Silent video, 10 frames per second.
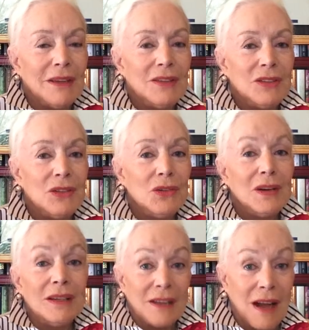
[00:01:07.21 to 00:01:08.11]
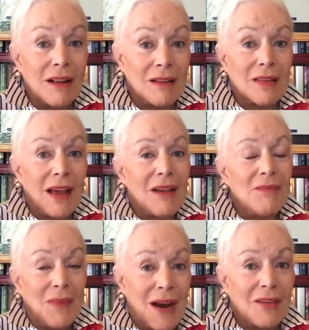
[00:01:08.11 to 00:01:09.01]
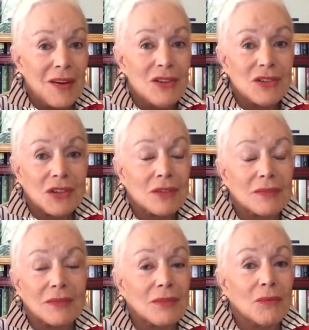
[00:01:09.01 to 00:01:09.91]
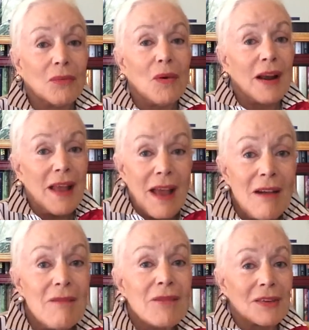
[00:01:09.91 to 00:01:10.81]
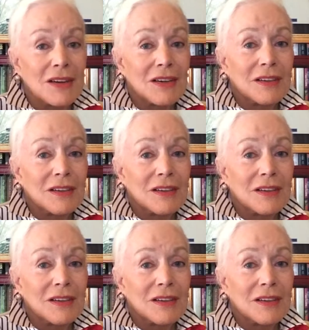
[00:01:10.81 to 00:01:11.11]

to annul that marriage or whatever,